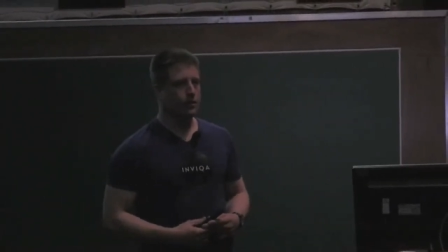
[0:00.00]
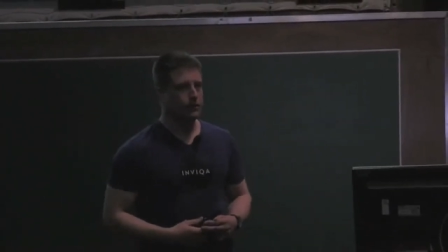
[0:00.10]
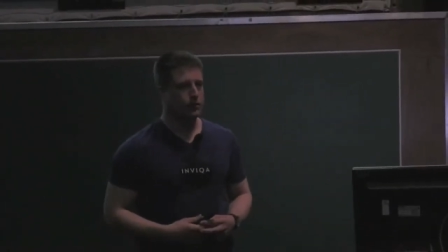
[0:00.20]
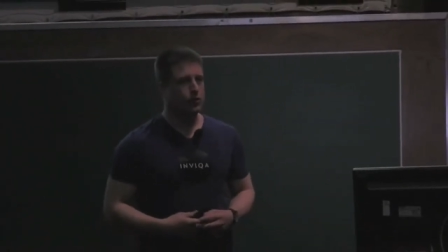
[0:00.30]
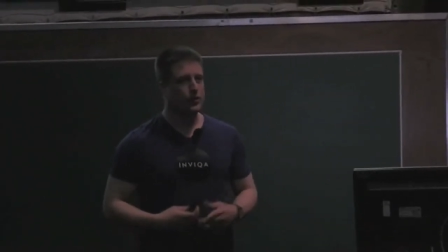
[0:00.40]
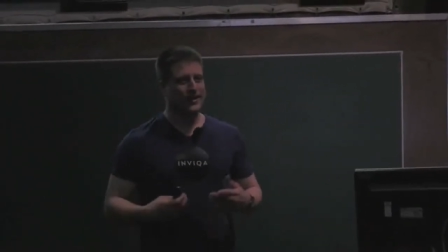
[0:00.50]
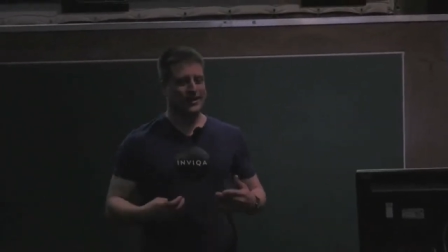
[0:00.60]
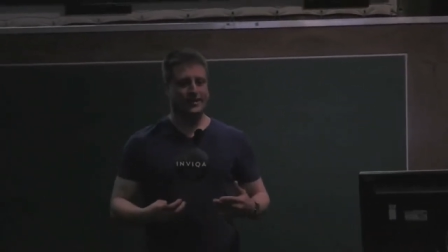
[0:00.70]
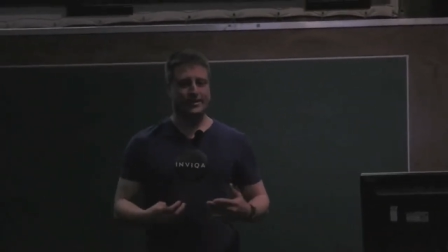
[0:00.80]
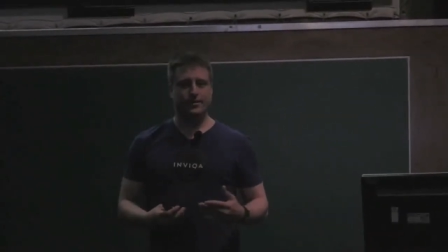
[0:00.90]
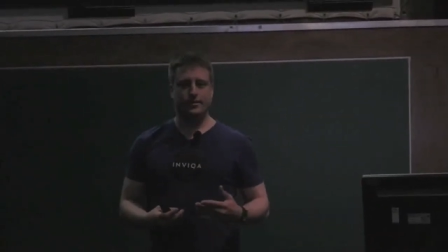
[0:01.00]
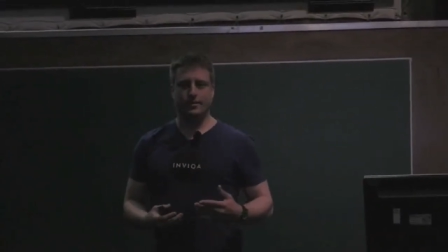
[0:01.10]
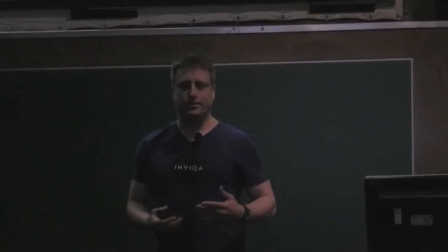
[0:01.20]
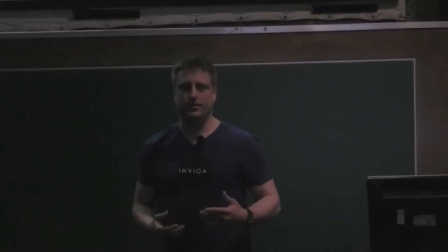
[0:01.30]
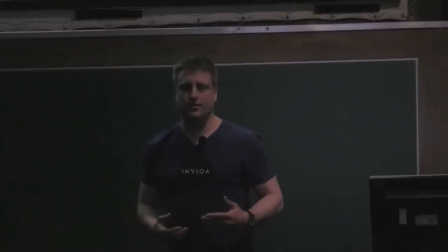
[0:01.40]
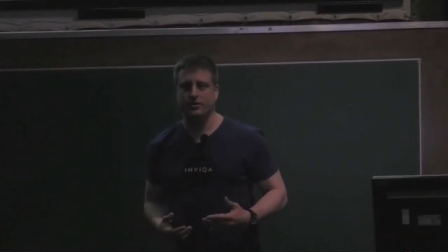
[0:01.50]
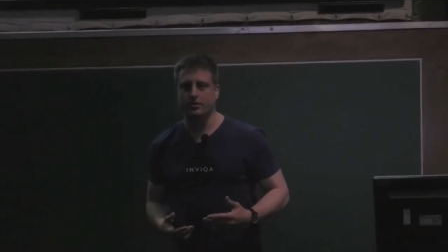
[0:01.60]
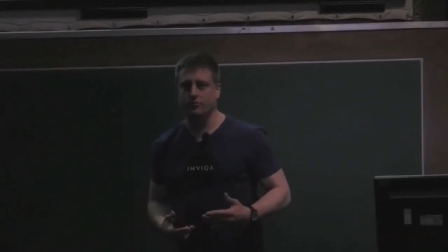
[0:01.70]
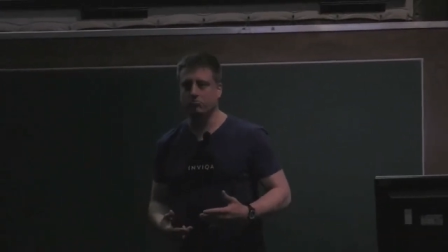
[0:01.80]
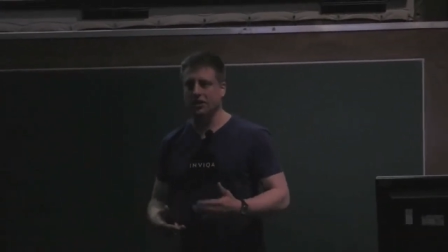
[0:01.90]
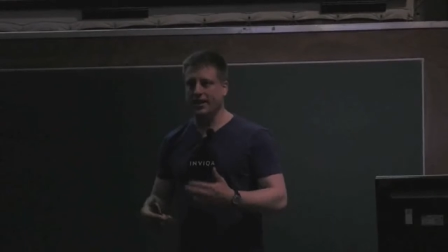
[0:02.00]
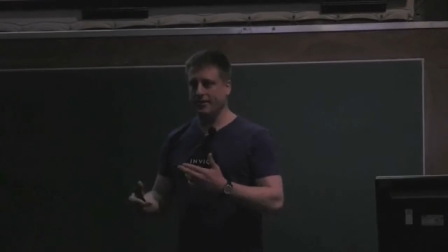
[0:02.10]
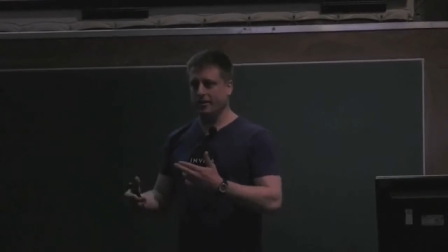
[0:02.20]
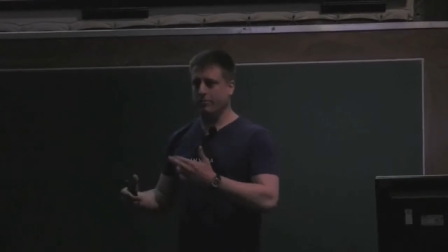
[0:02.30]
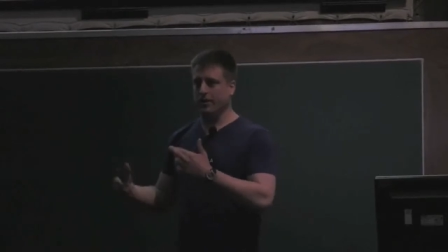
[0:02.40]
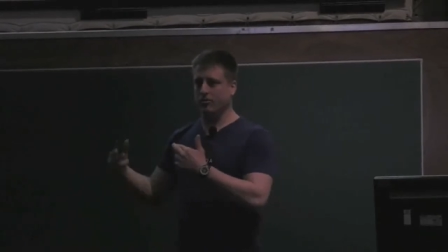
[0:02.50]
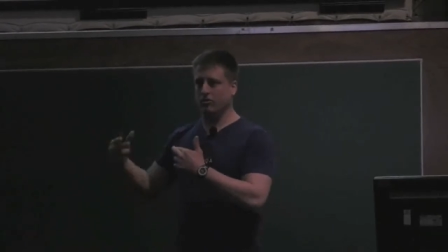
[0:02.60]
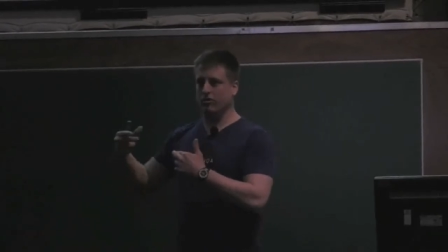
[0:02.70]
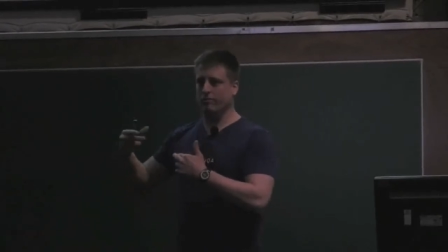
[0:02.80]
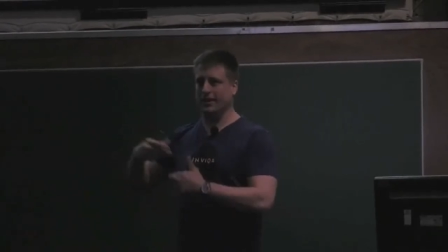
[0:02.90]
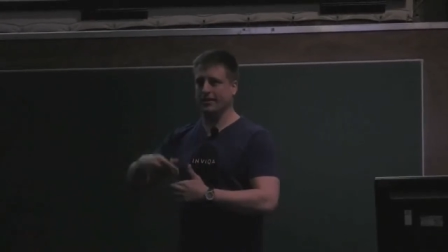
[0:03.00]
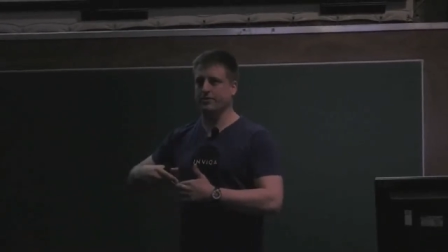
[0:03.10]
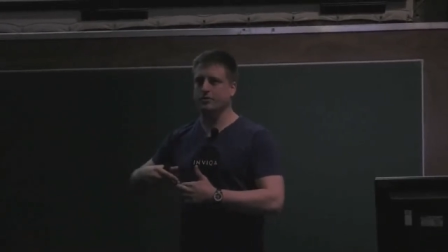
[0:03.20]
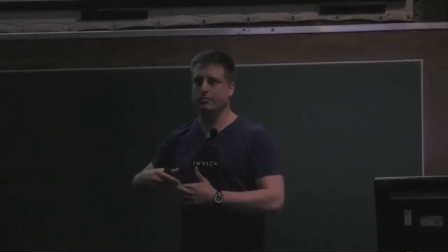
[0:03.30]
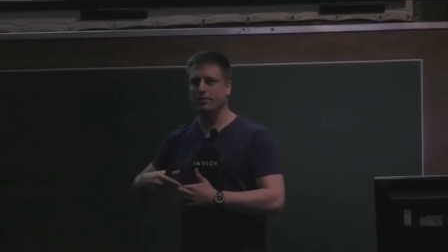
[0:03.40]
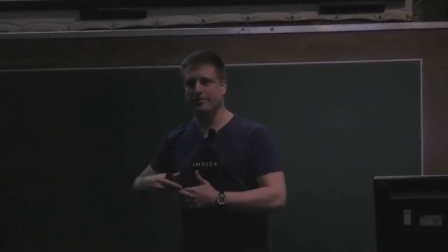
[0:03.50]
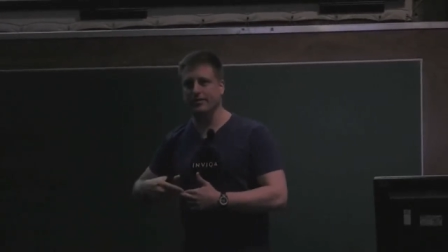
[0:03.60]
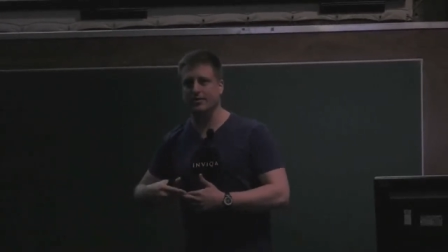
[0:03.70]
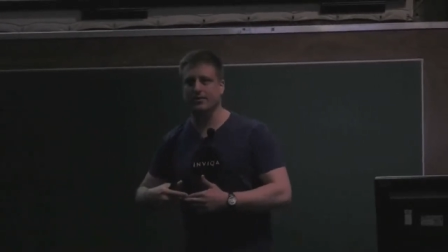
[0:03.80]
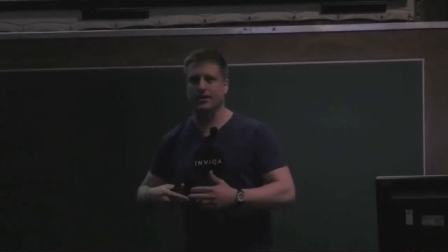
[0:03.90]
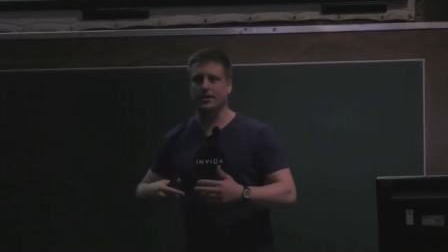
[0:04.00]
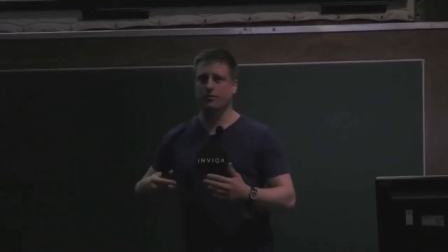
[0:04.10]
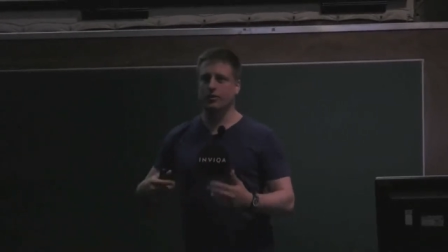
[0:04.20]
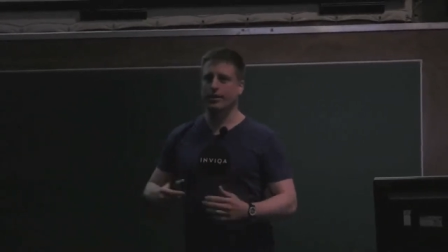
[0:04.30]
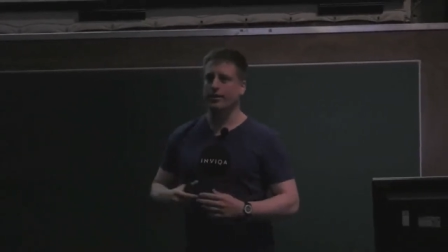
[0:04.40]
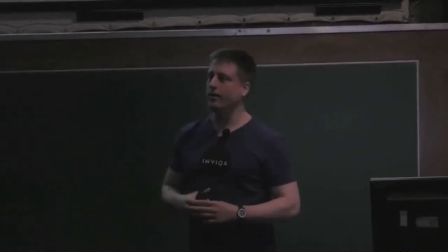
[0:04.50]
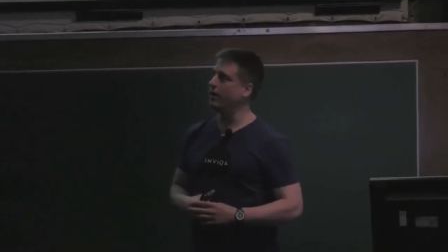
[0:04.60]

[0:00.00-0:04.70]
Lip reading: So all we need is to get the commit graph back into a previous state where